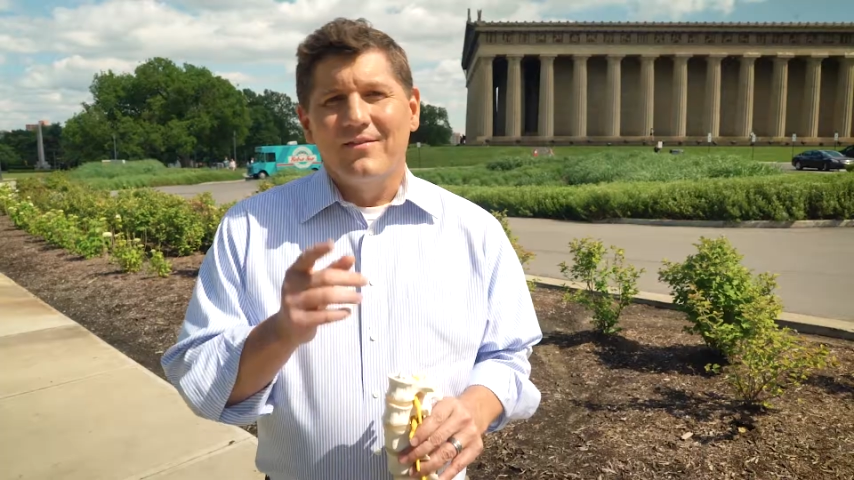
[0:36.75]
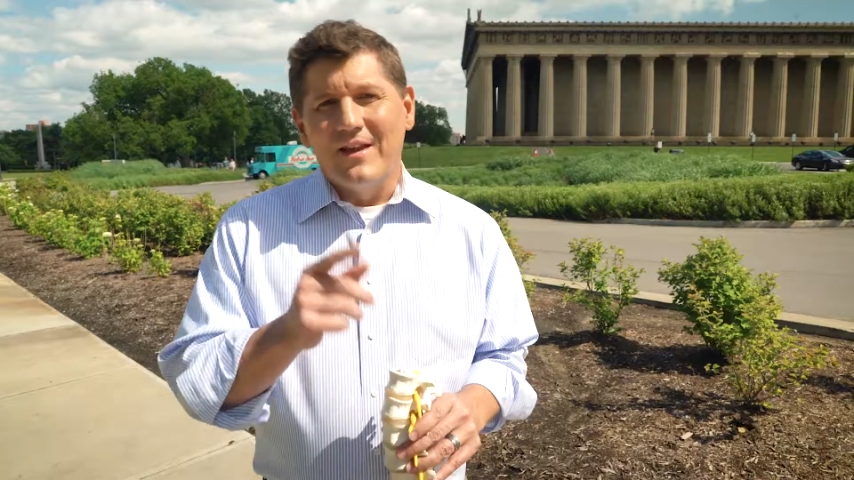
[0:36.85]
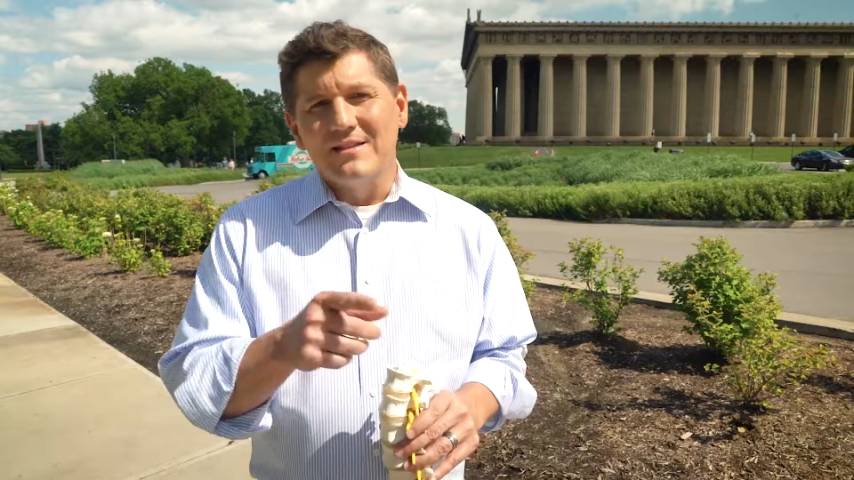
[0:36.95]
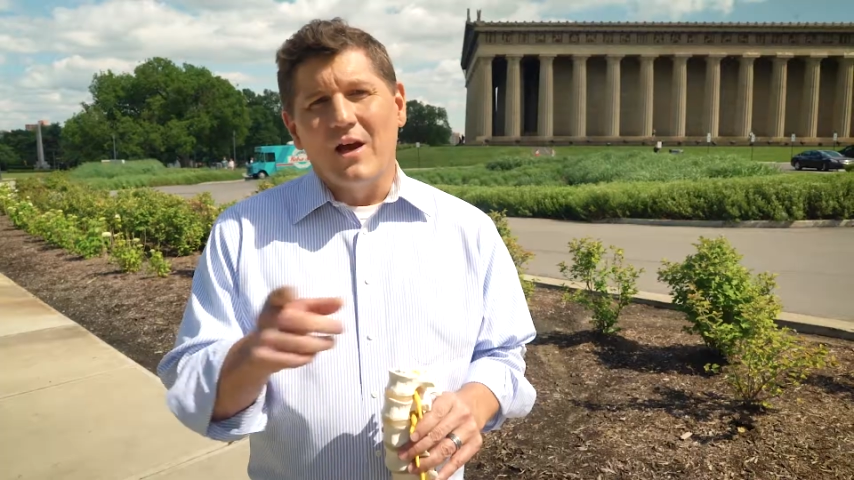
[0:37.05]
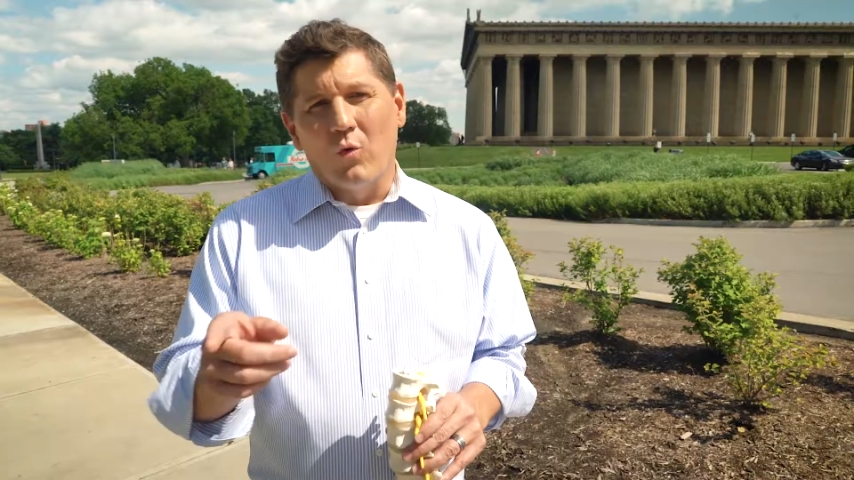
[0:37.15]

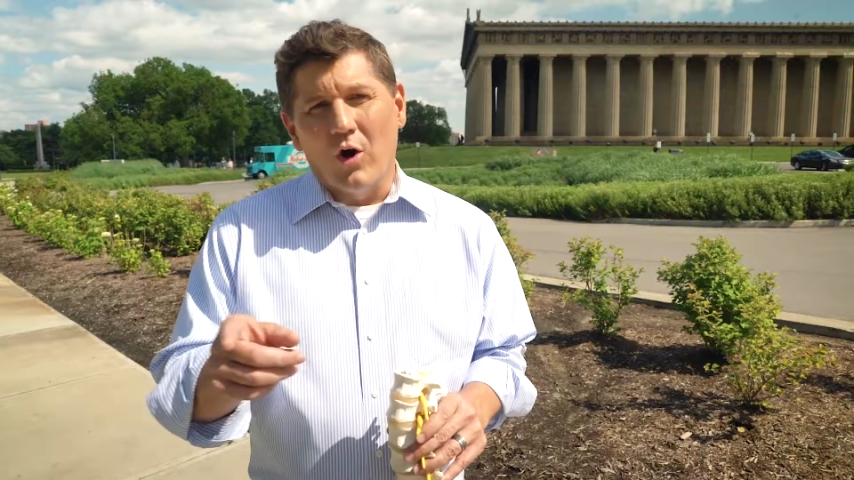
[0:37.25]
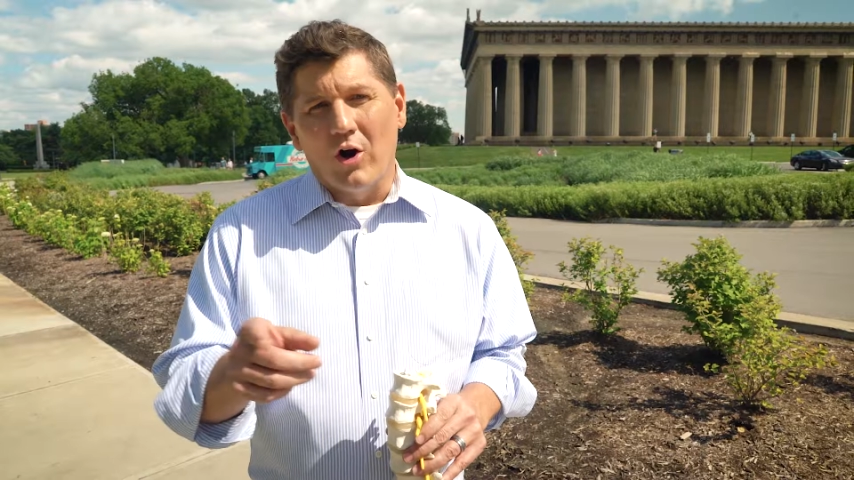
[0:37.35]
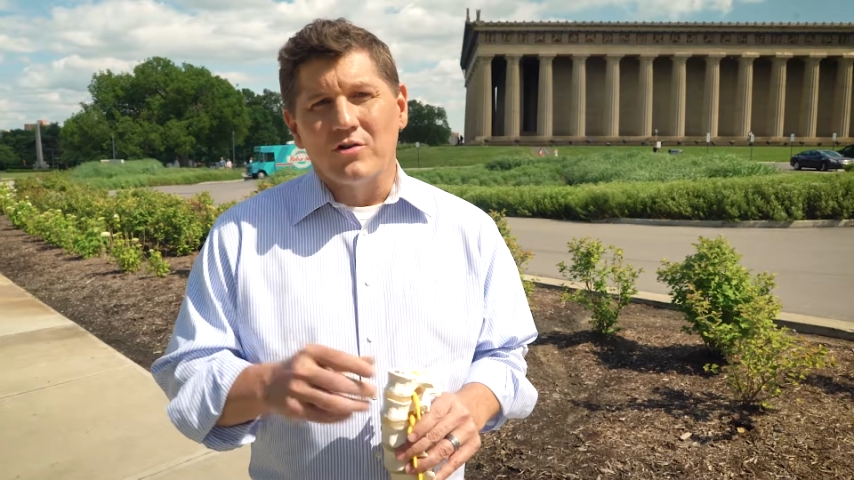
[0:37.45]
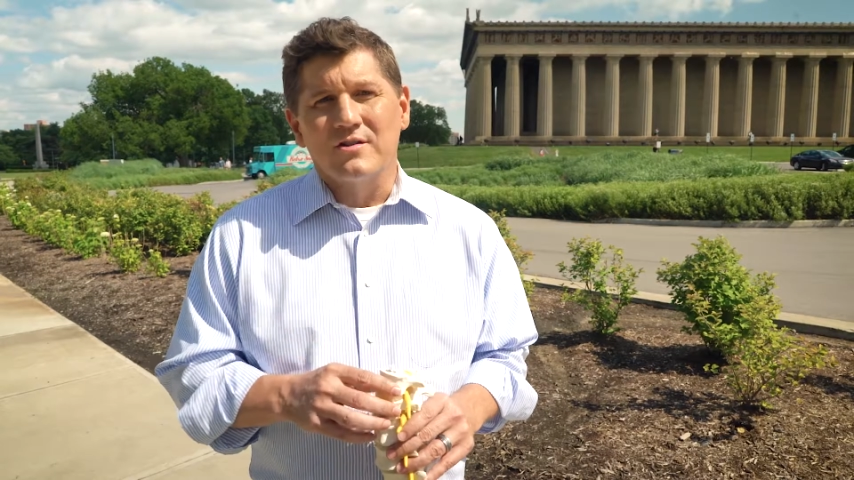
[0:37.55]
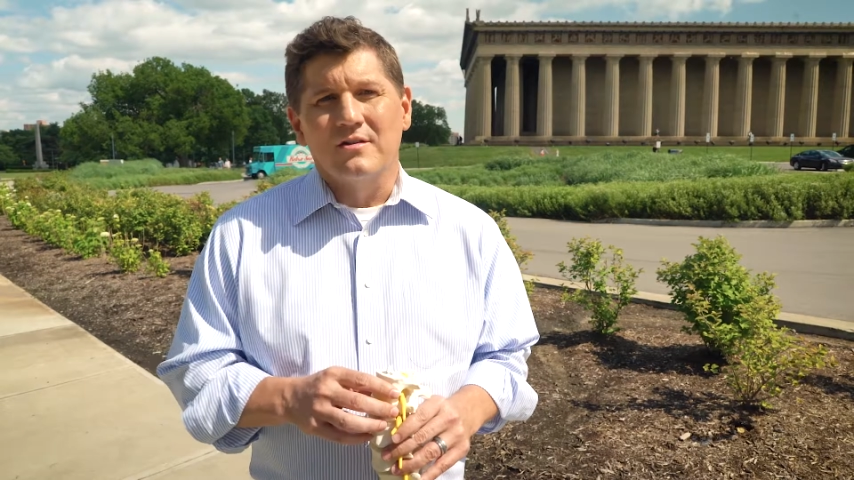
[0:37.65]
These get
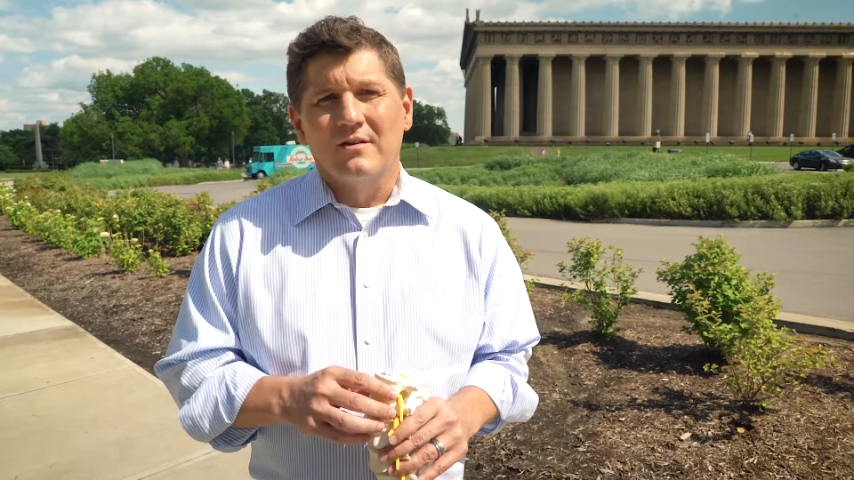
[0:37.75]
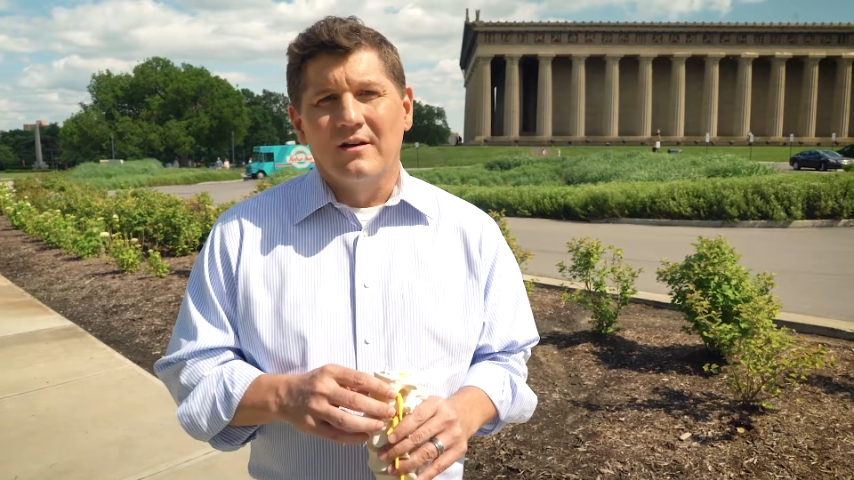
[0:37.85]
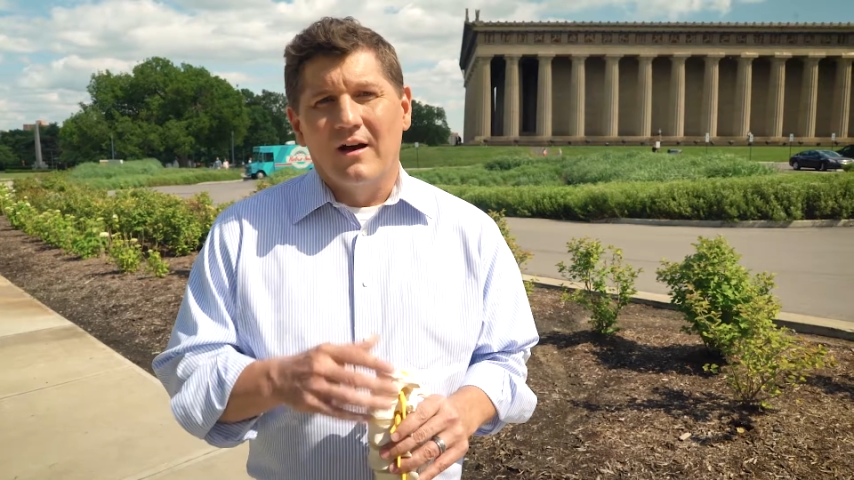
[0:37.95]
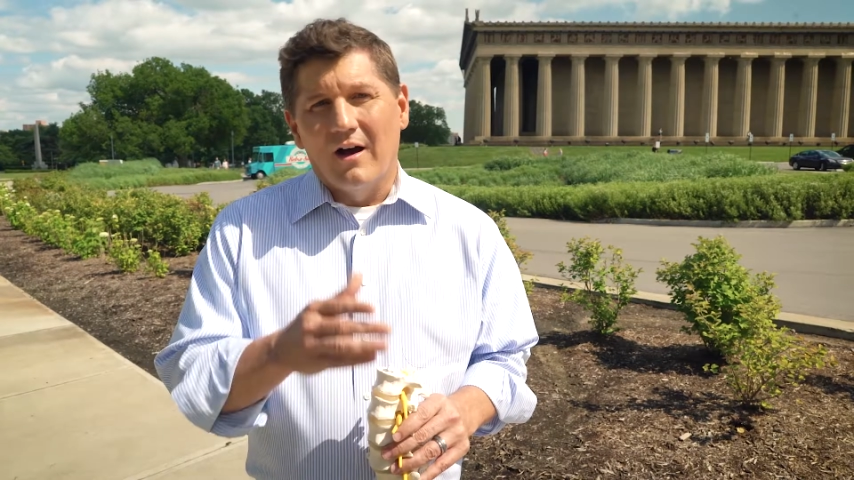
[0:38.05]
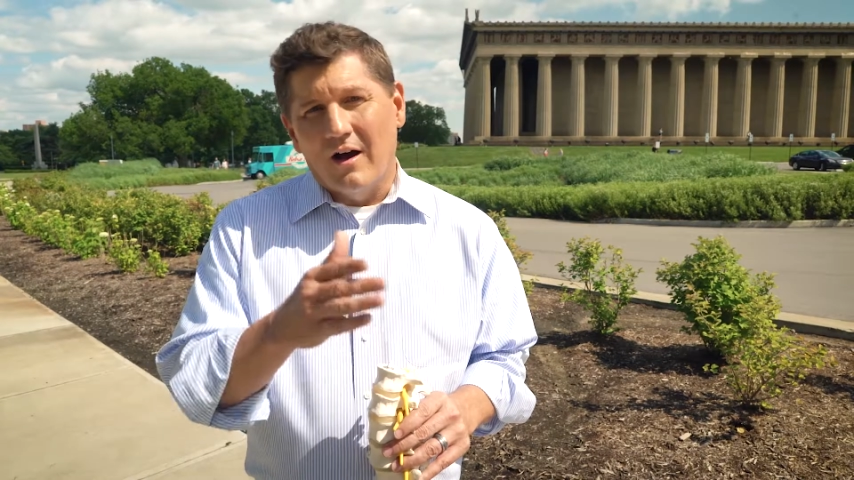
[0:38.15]
worse
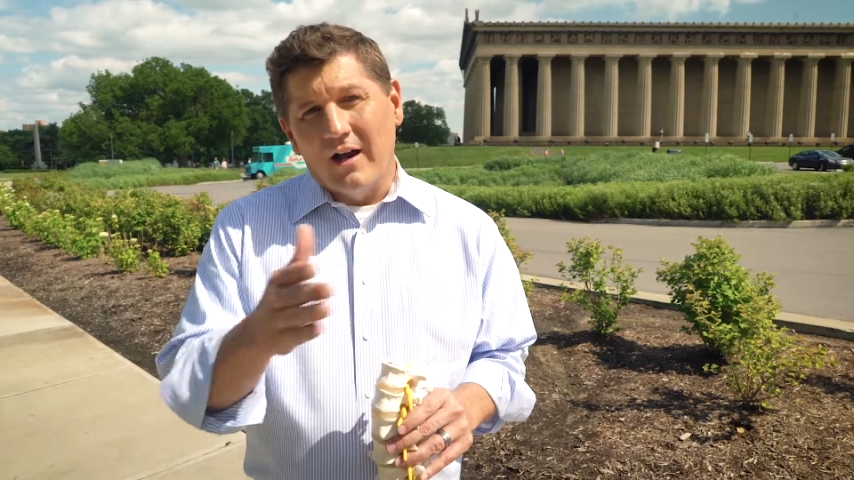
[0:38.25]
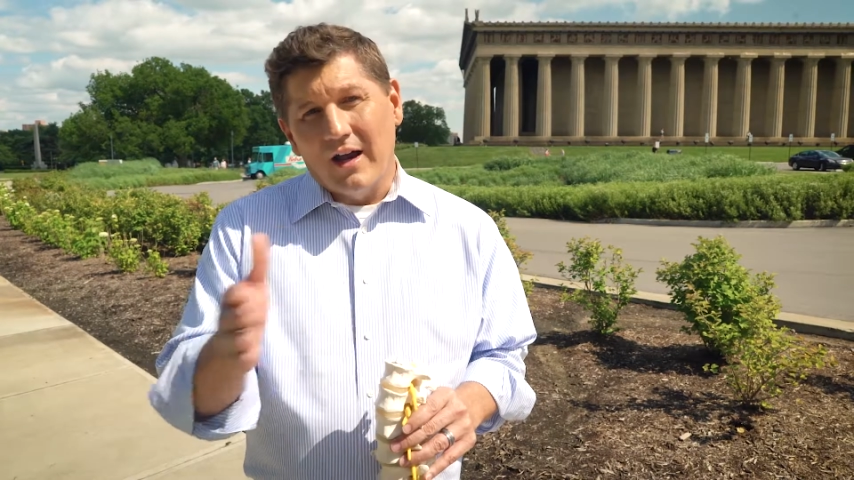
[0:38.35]
uh,